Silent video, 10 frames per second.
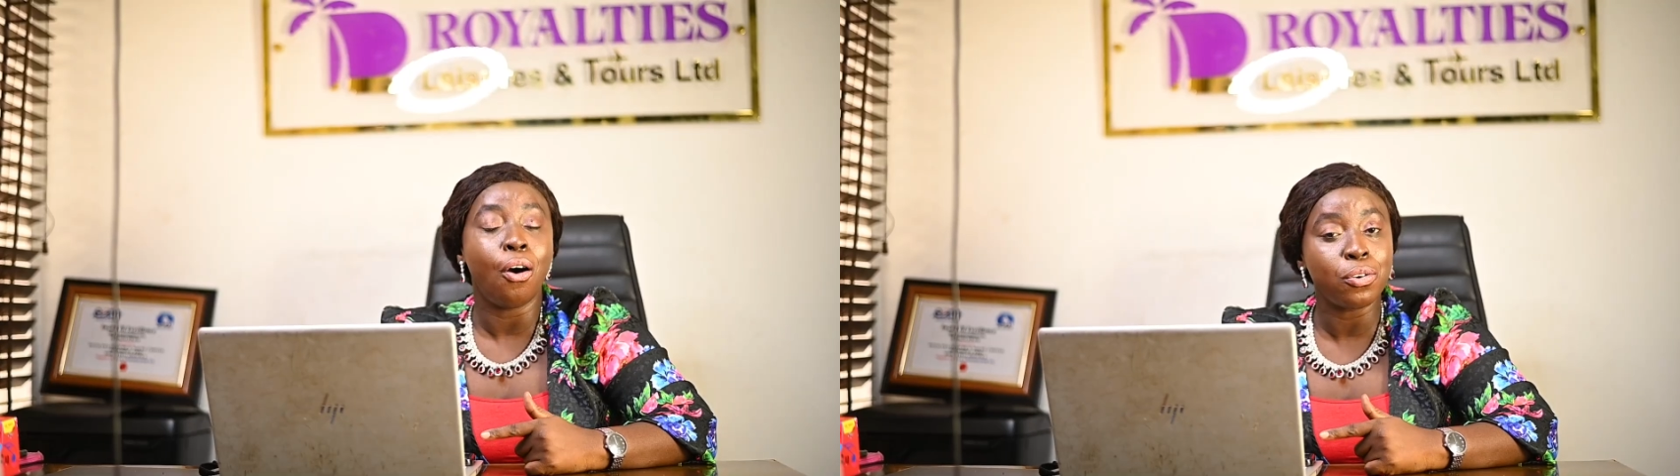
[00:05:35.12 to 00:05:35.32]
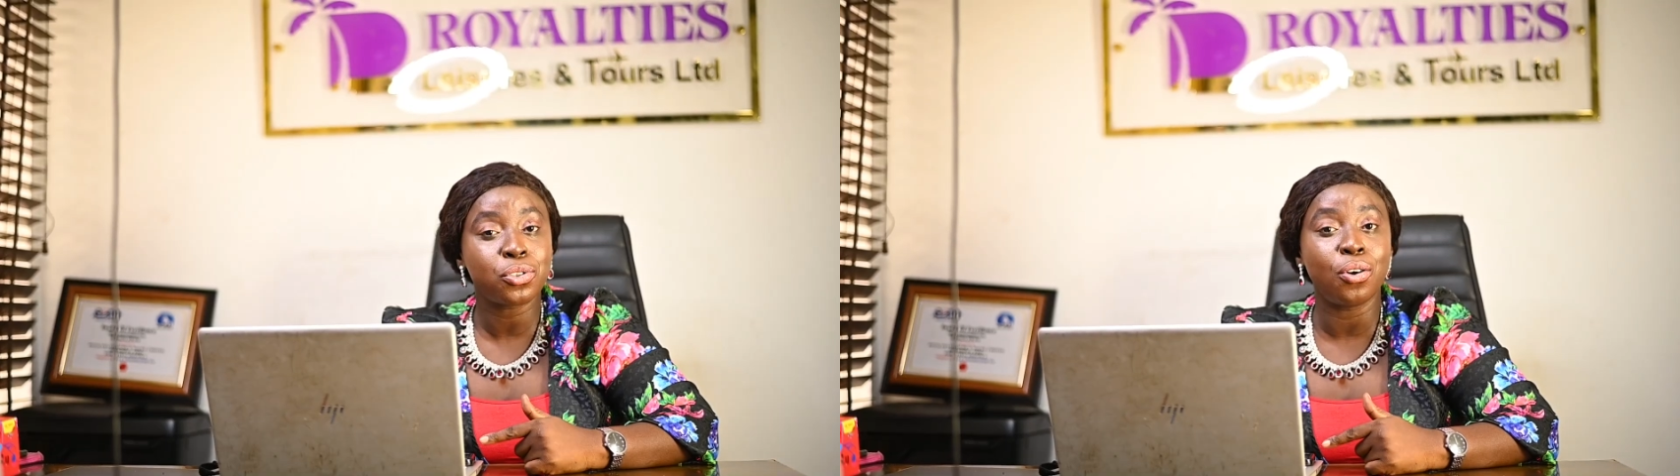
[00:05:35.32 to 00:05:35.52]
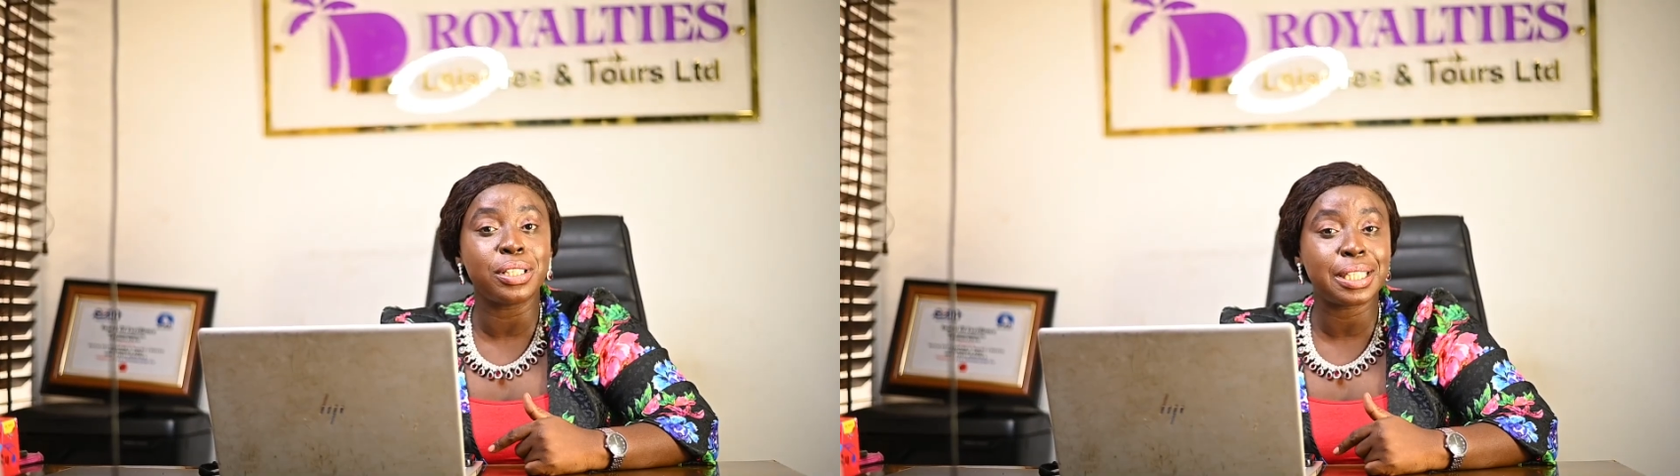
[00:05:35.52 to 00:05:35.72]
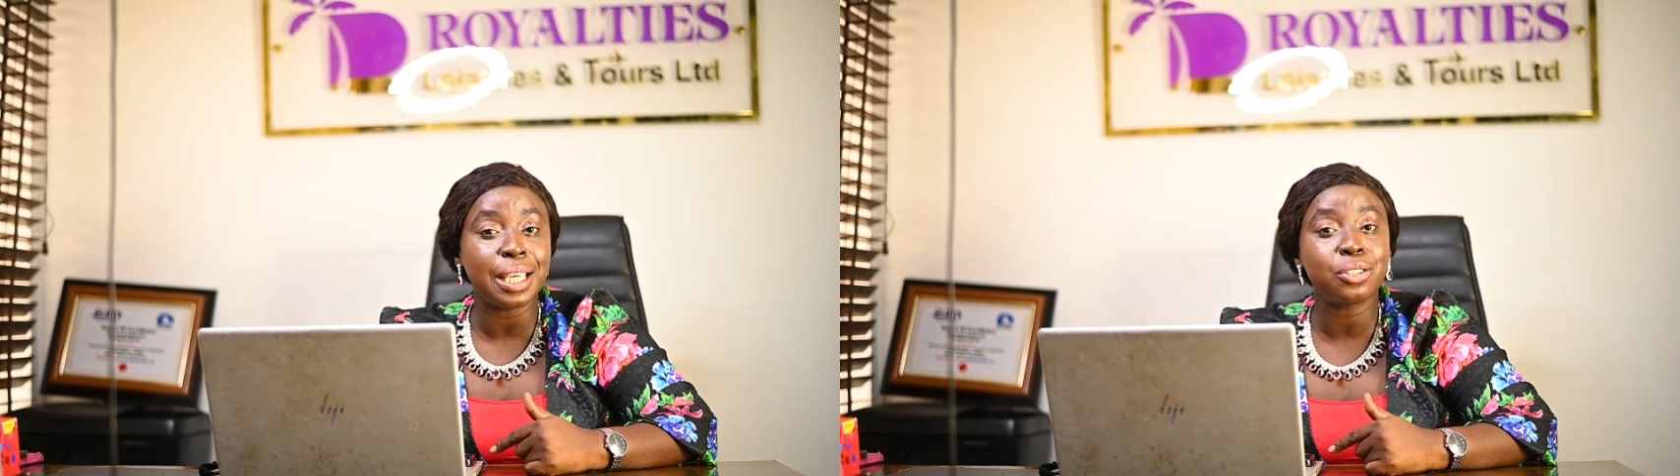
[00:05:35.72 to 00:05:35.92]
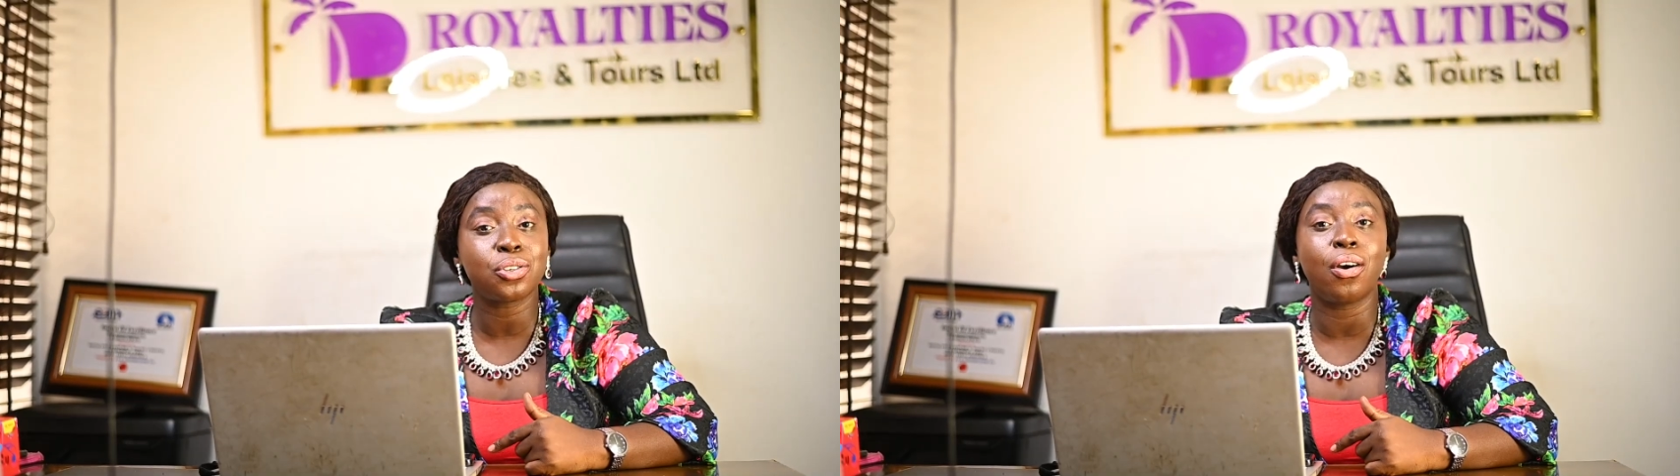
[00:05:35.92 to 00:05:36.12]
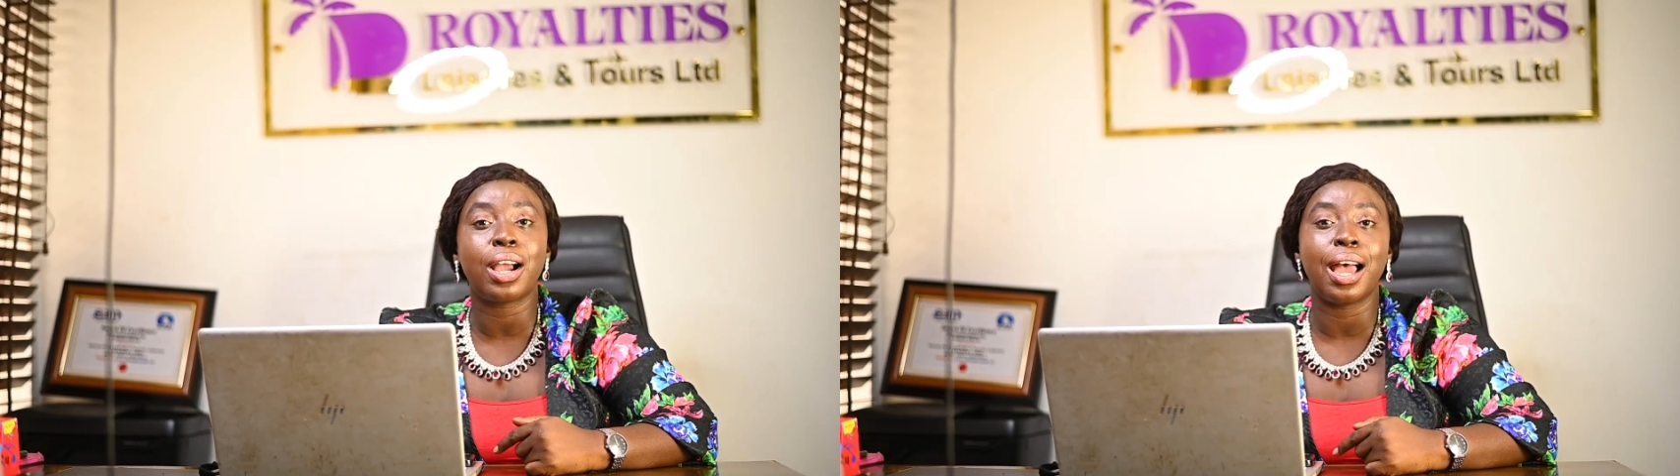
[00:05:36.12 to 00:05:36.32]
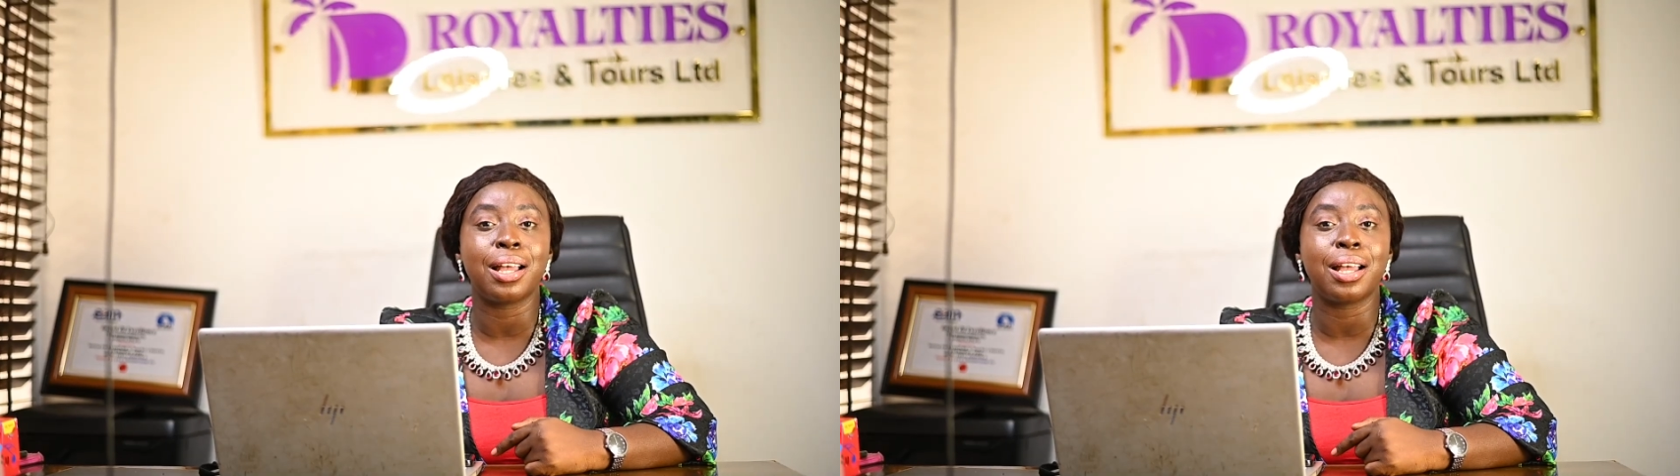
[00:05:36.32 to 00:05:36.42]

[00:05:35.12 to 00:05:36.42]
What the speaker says: Also on TikTok